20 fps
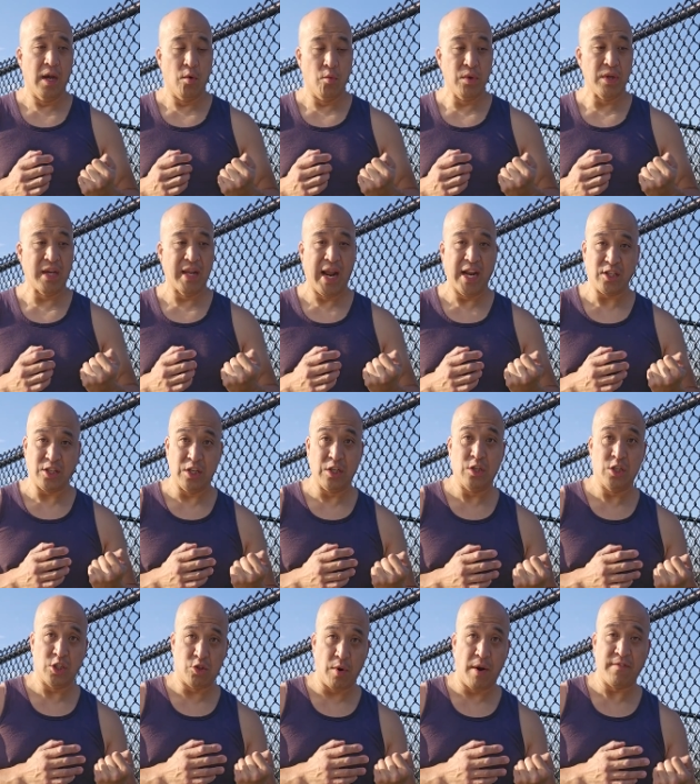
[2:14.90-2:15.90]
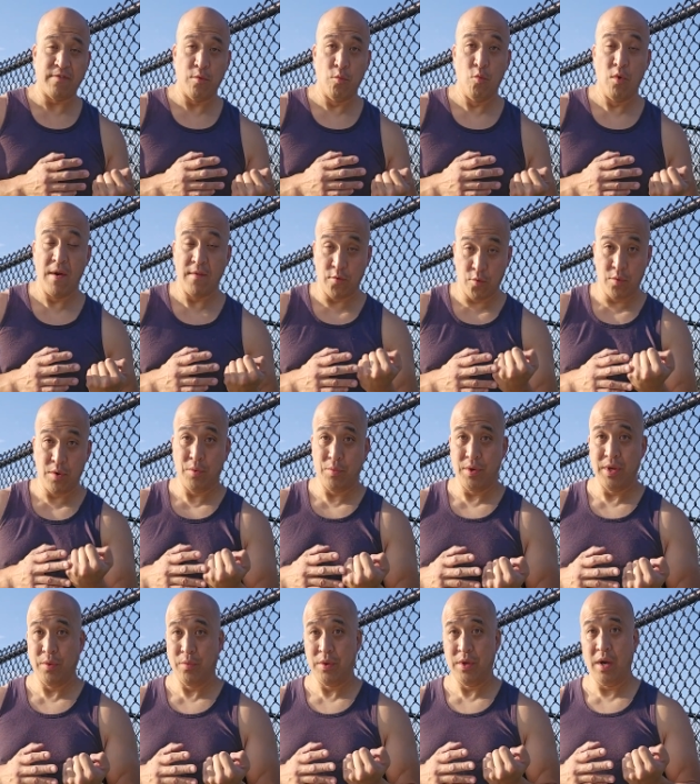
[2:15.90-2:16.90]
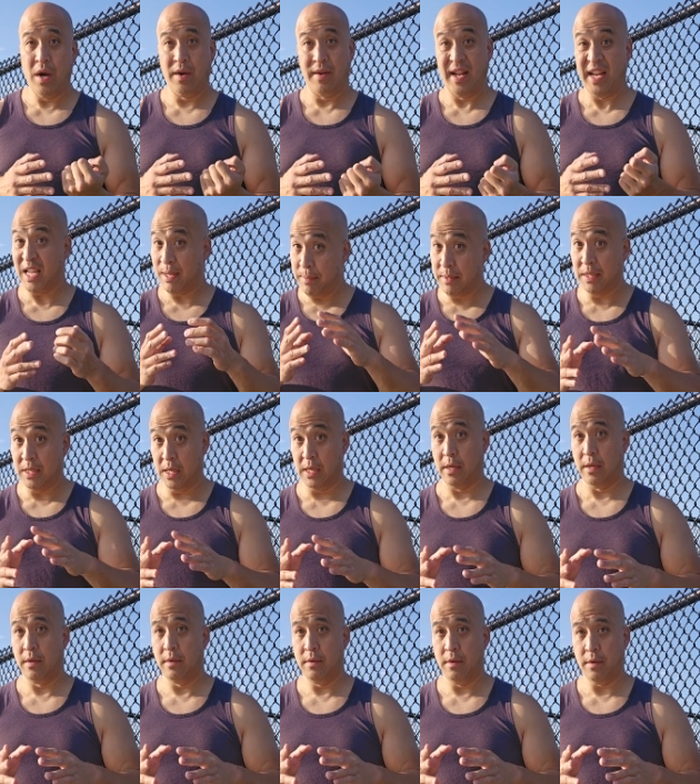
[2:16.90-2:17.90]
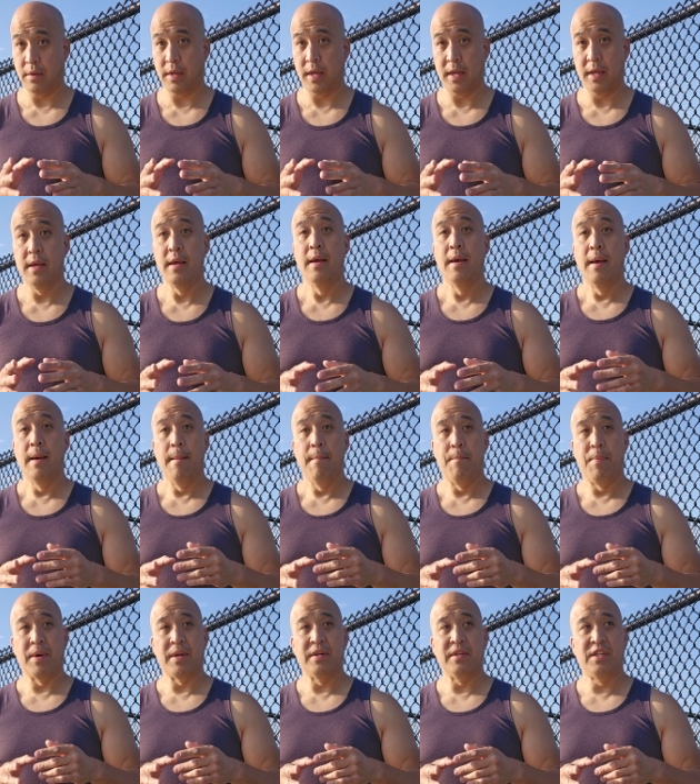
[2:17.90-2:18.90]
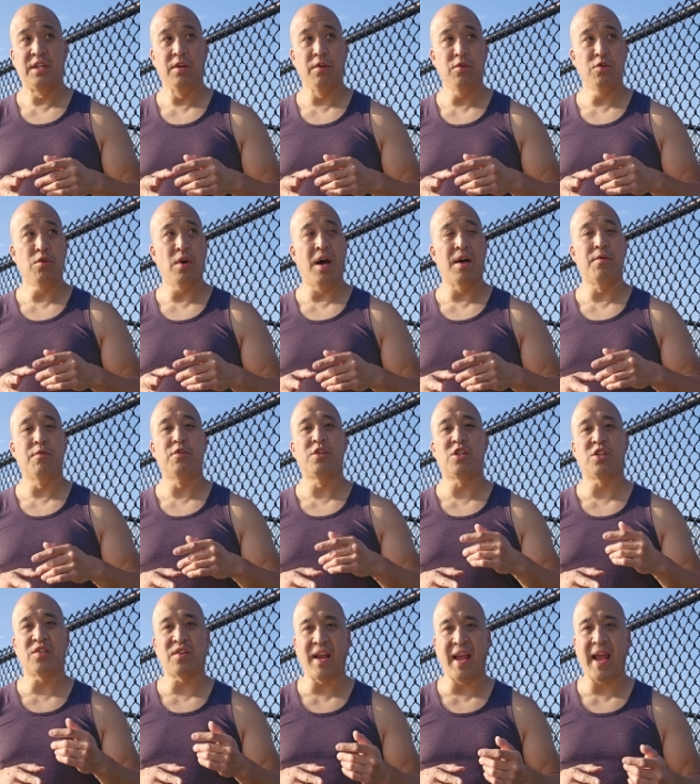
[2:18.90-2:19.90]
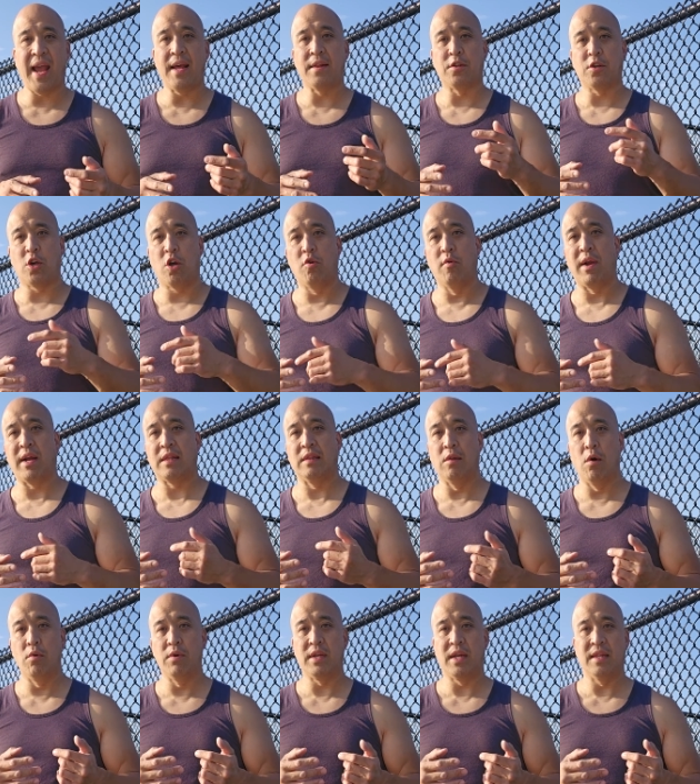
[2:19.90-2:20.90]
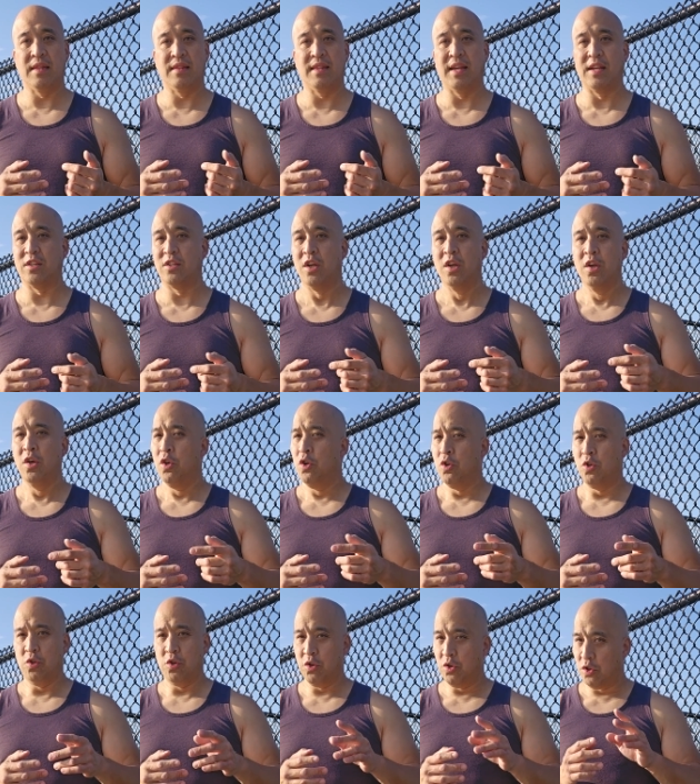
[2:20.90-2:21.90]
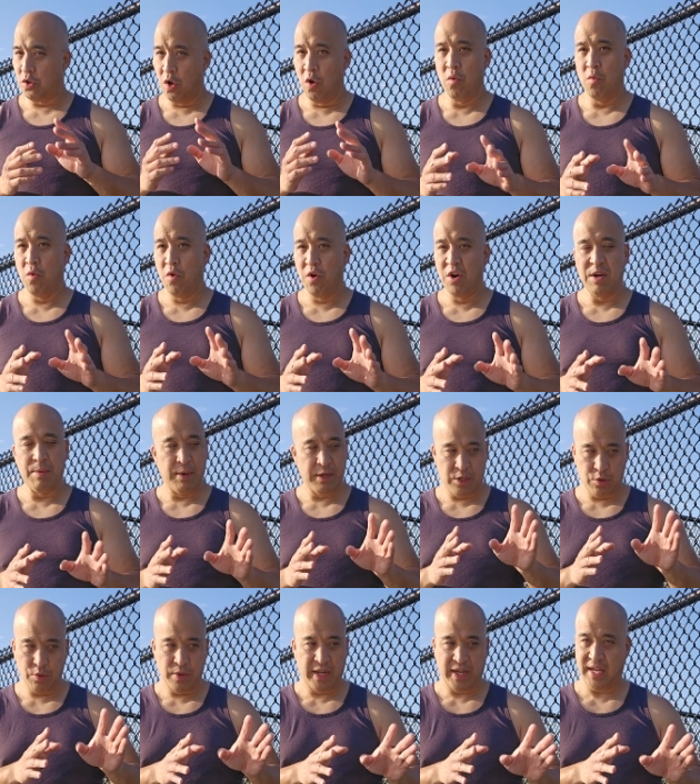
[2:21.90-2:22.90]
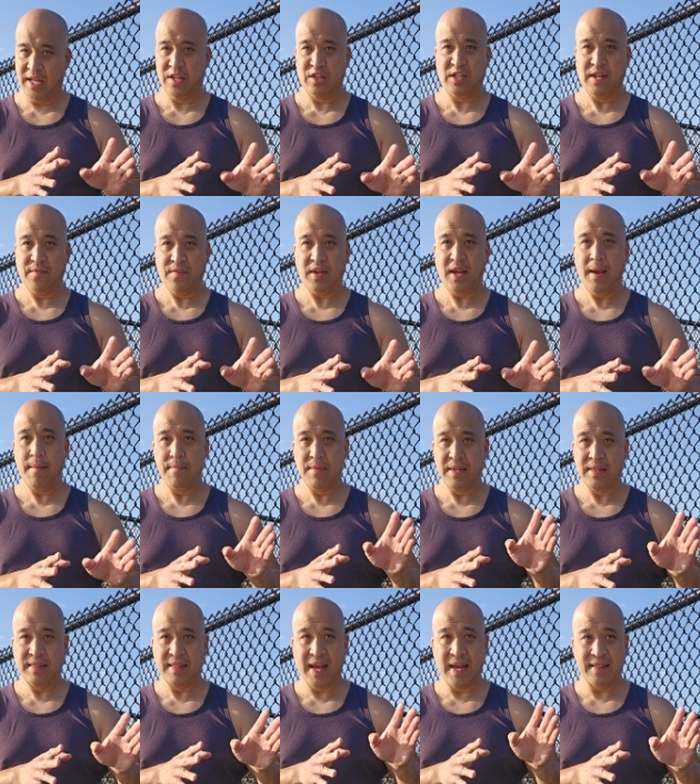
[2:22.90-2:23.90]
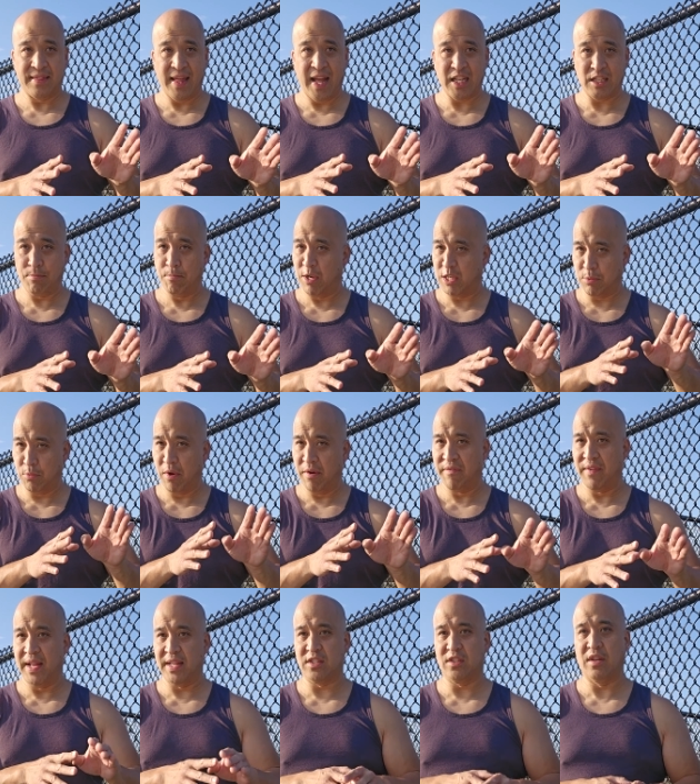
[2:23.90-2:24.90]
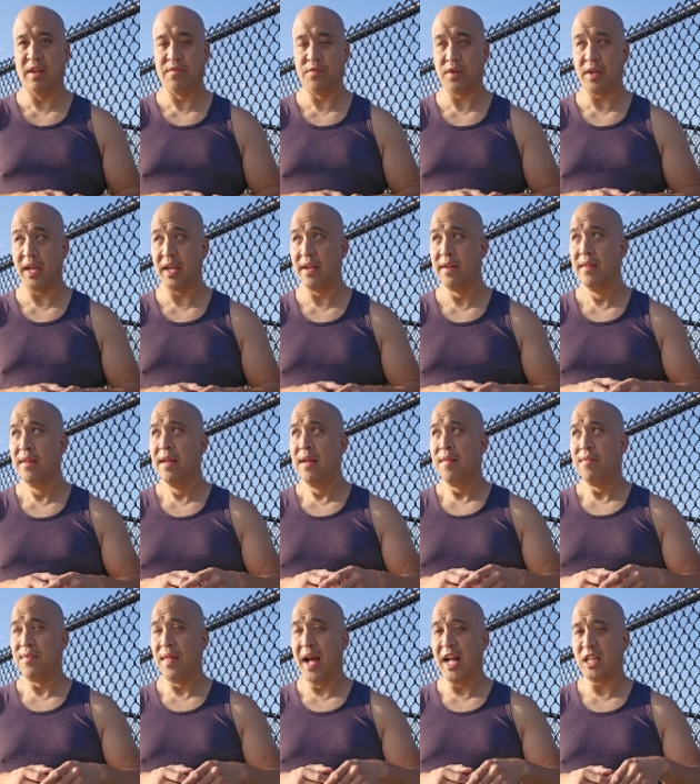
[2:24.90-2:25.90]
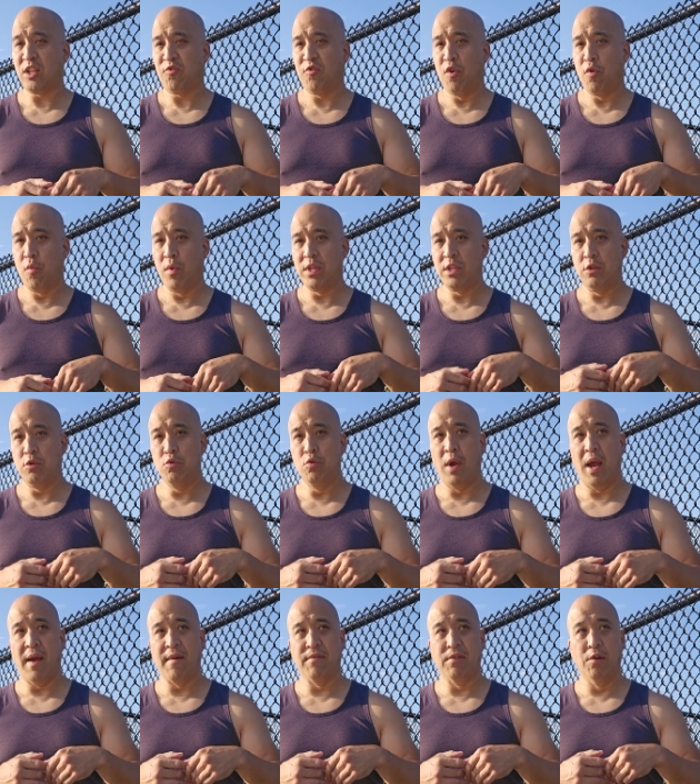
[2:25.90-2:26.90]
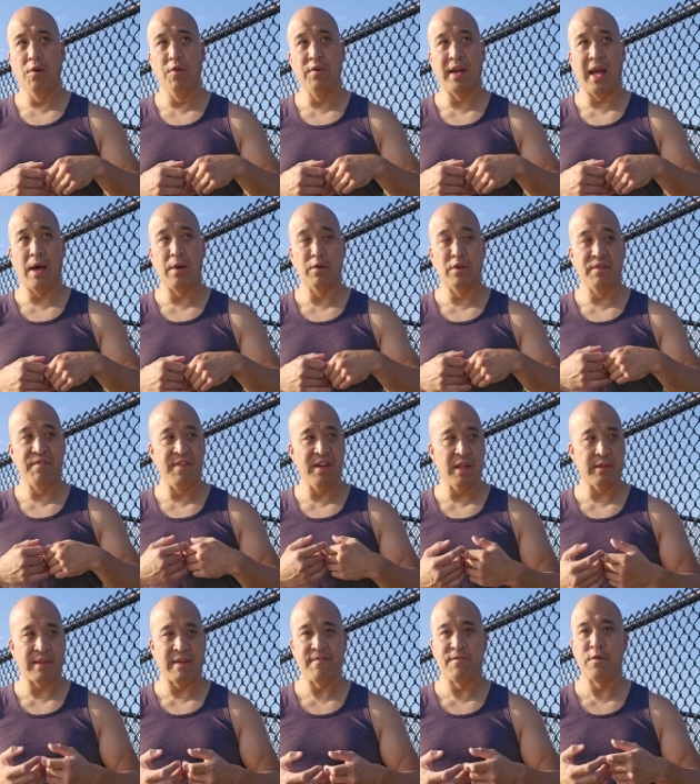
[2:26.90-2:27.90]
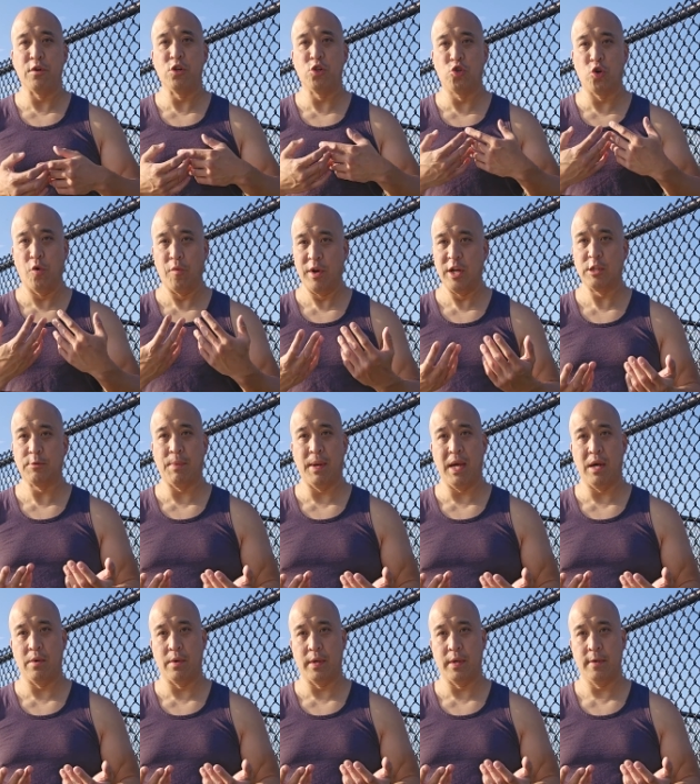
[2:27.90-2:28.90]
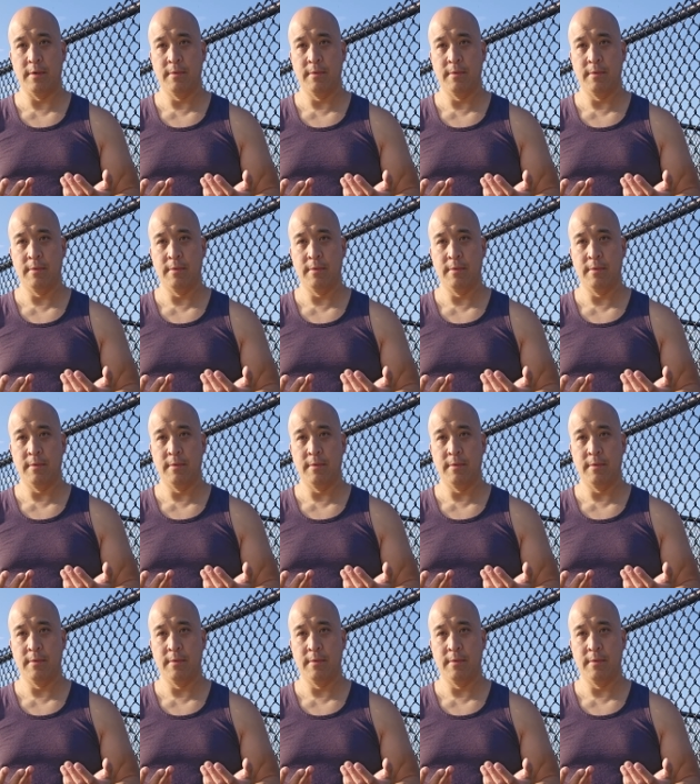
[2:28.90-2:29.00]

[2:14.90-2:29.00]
We can actually strike from wherever we are. That can be done. Okay. But until you understand the correct loading and things, don't worry about doing that kind of stuff, okay? I mean, that's much more advanced stuff, okay? That's for when you have learned how to develop that very short range power,